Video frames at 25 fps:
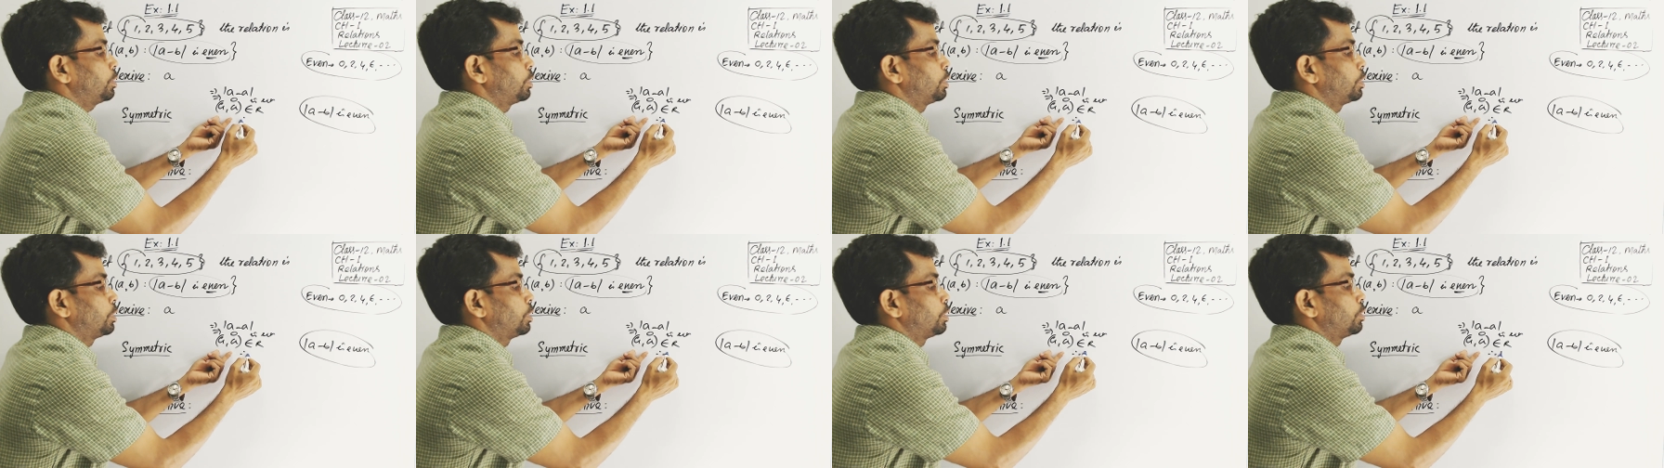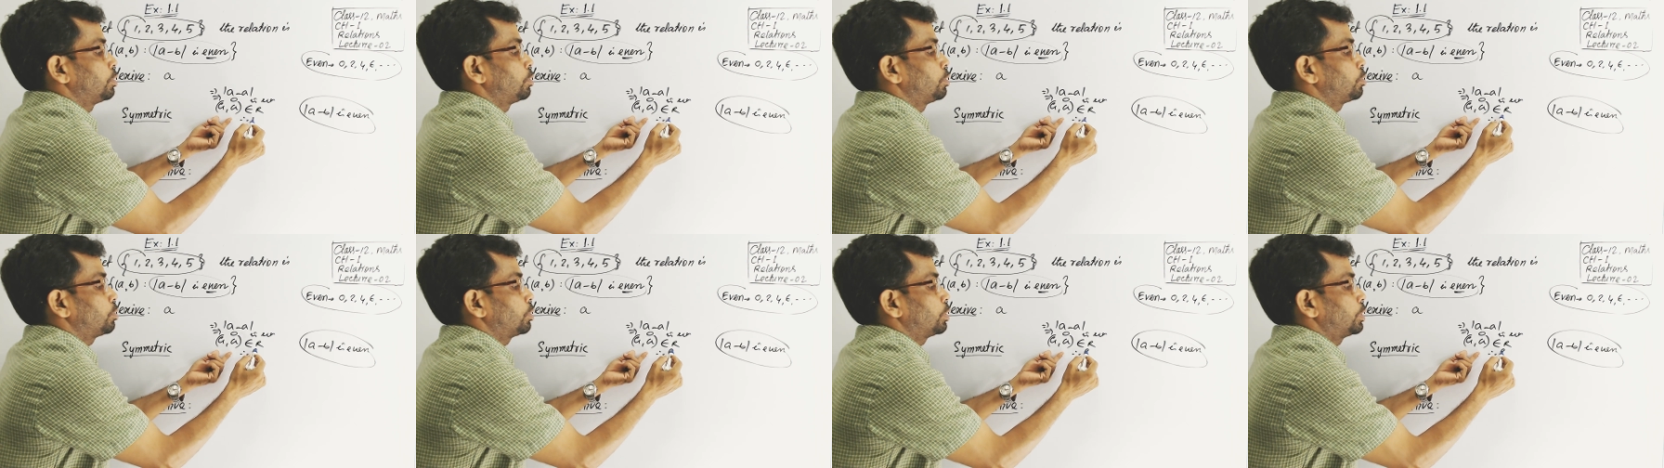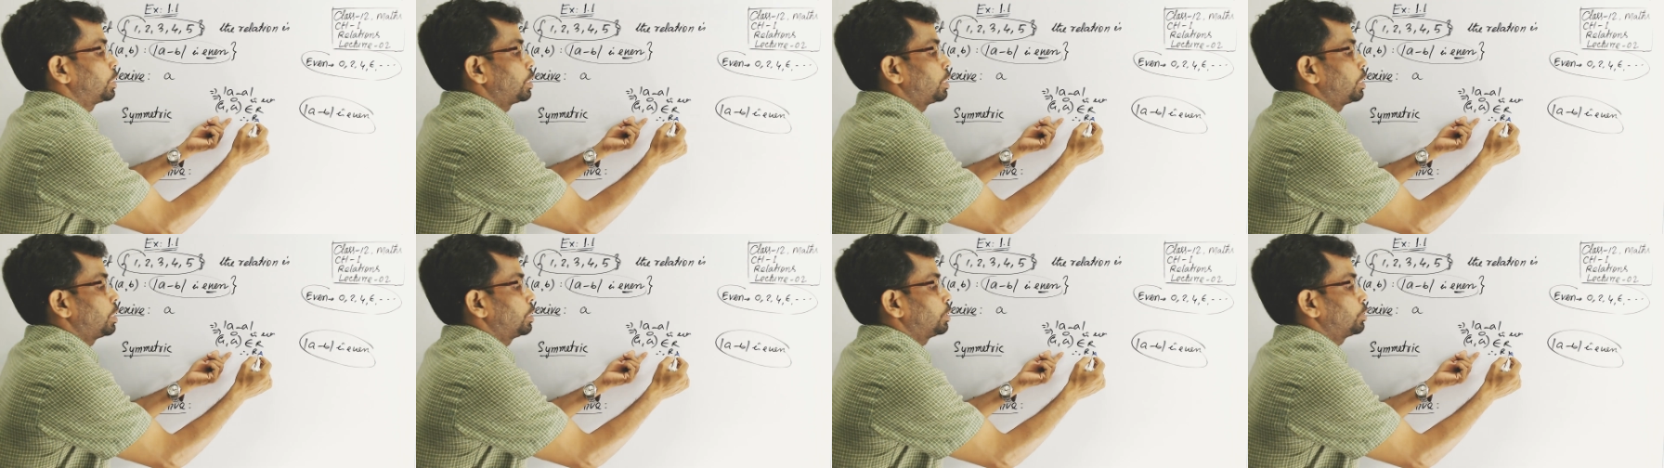So the
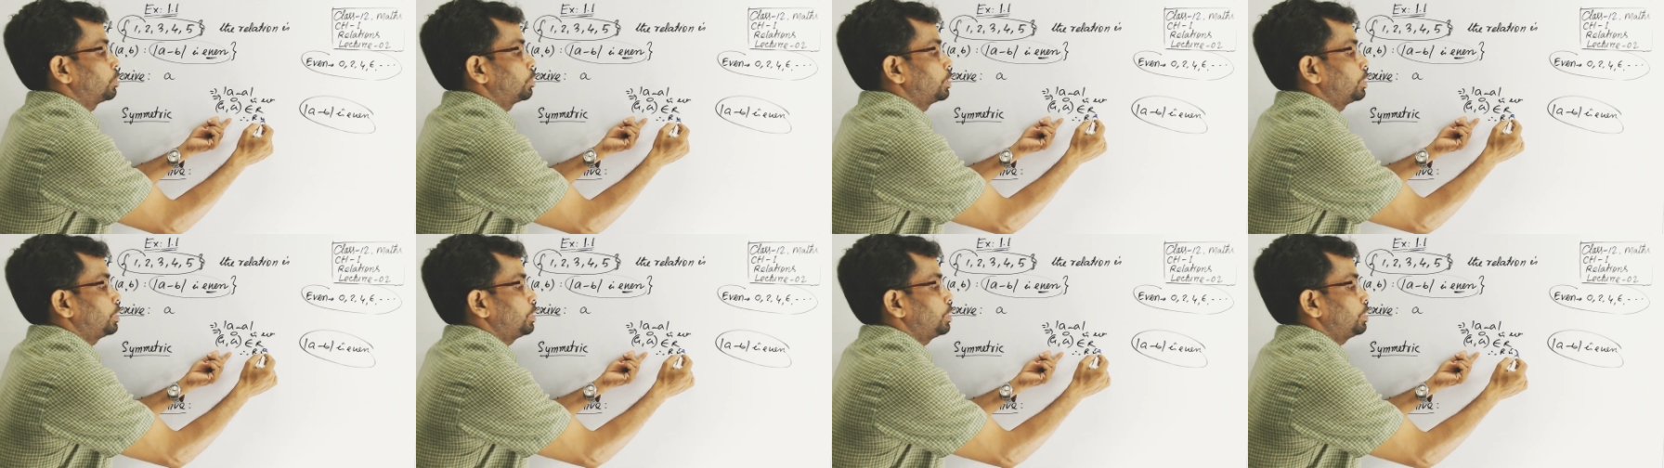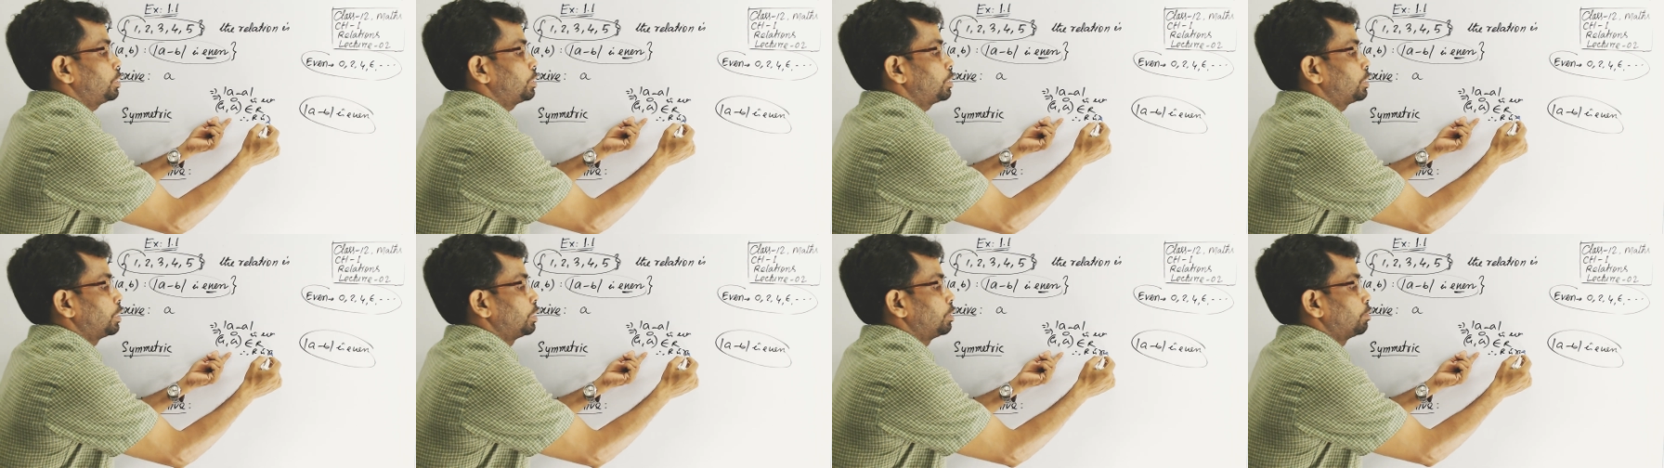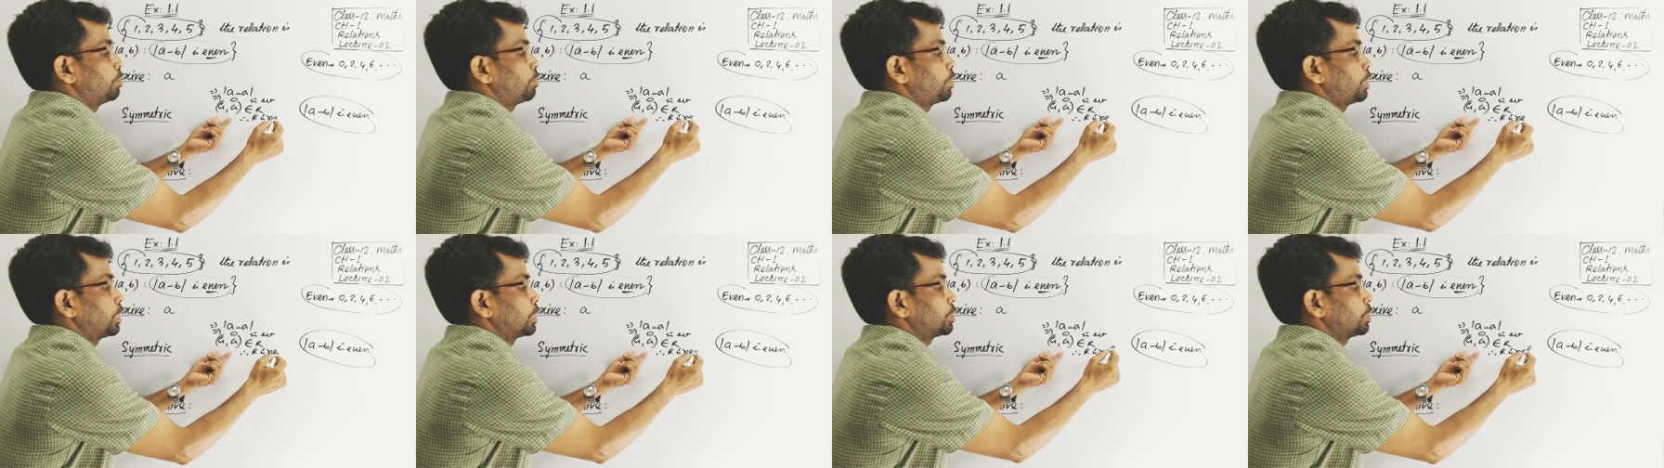relation is
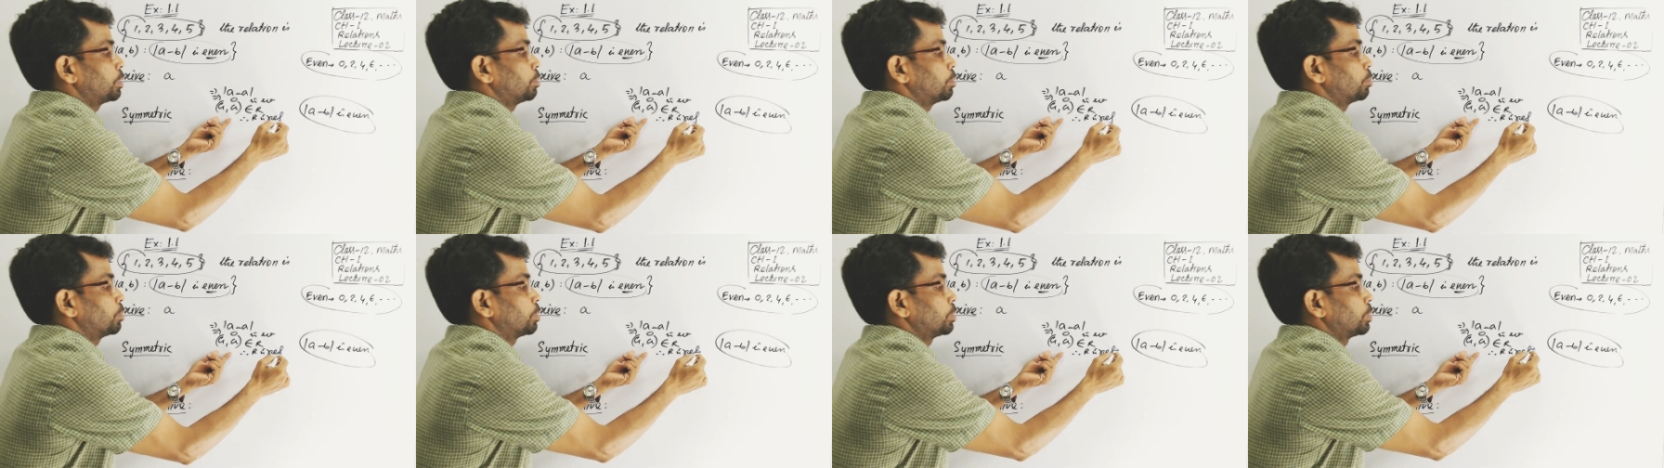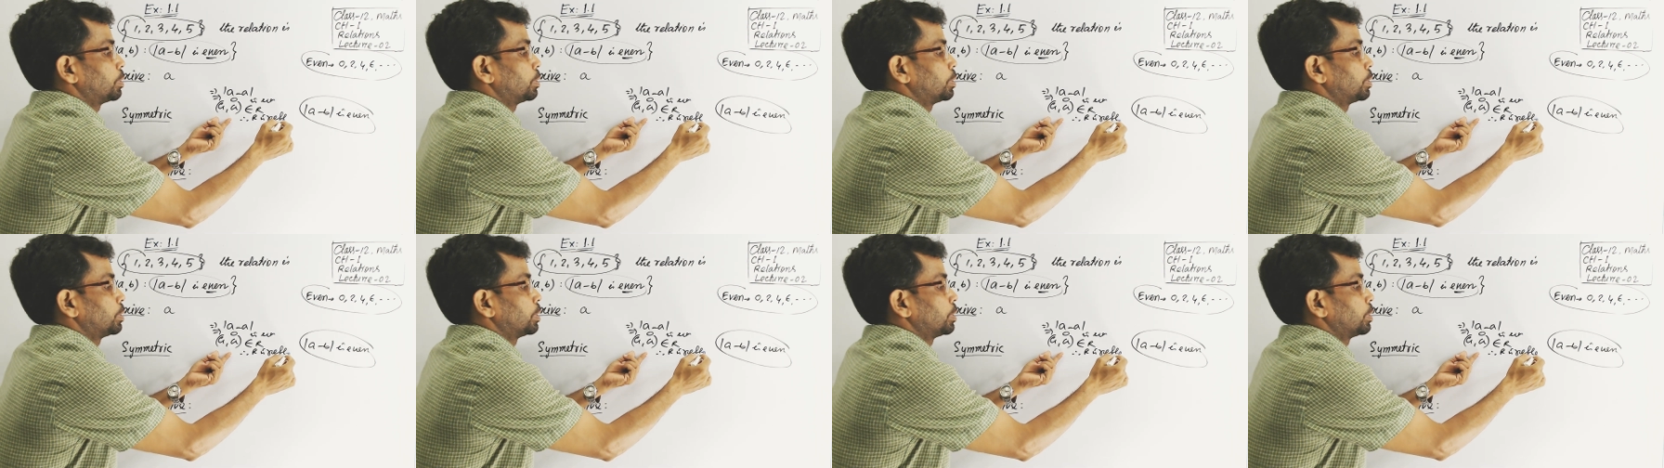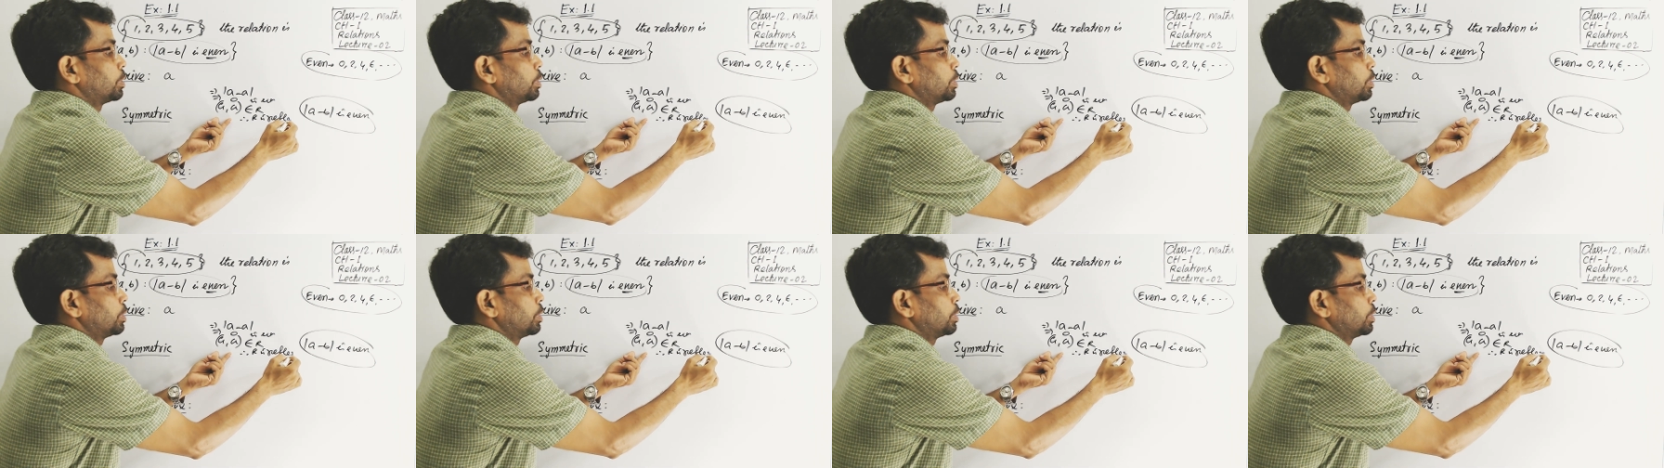reflexive.
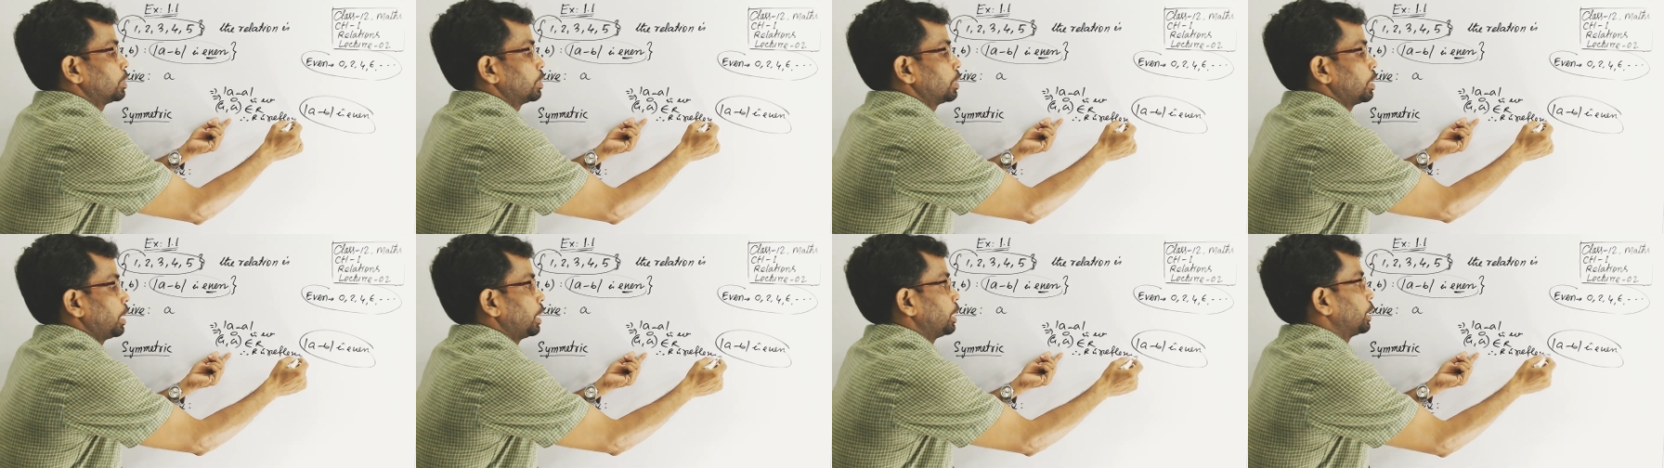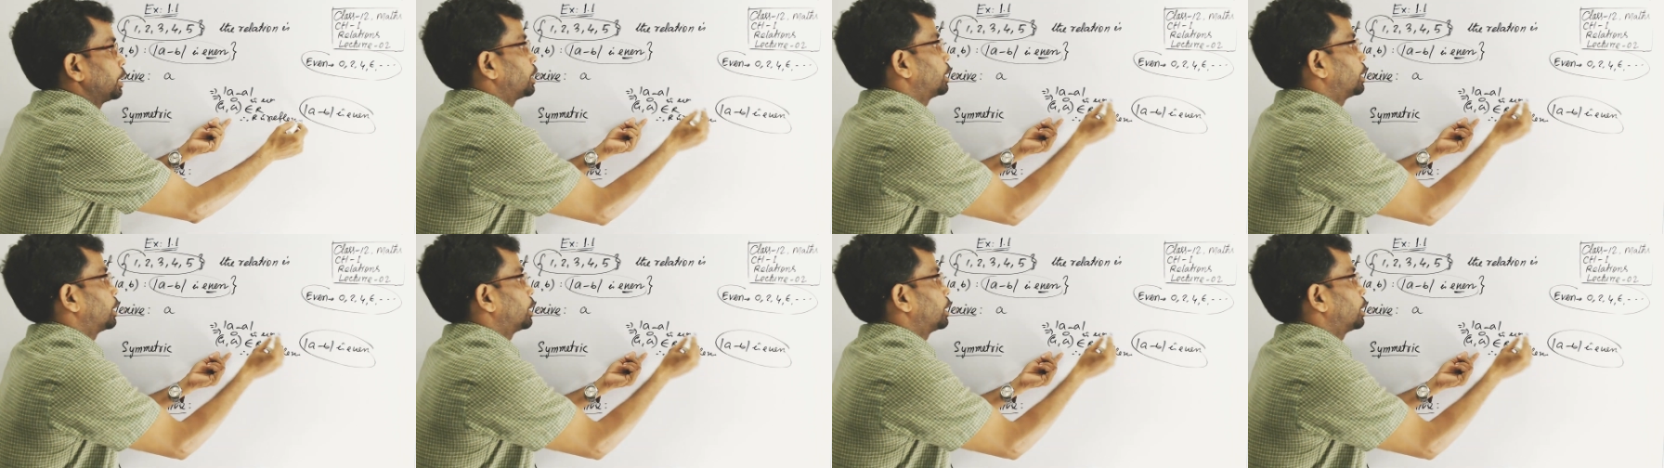Like